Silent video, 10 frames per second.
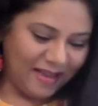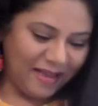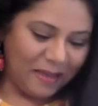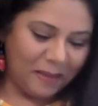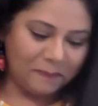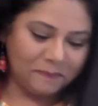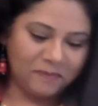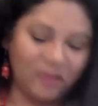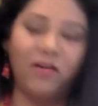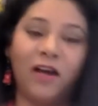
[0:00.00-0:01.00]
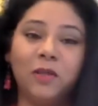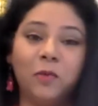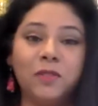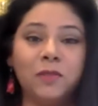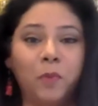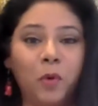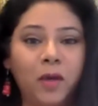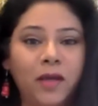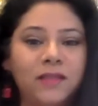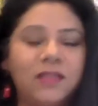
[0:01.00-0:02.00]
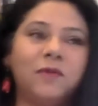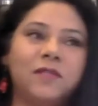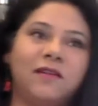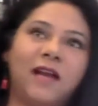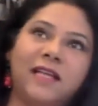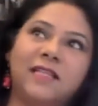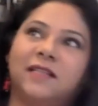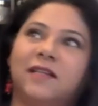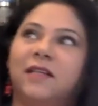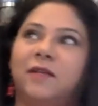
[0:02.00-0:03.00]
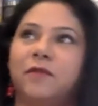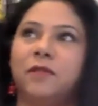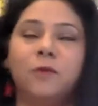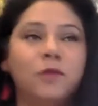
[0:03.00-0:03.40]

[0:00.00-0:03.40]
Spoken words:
My father was a poet, he was a writer, he was a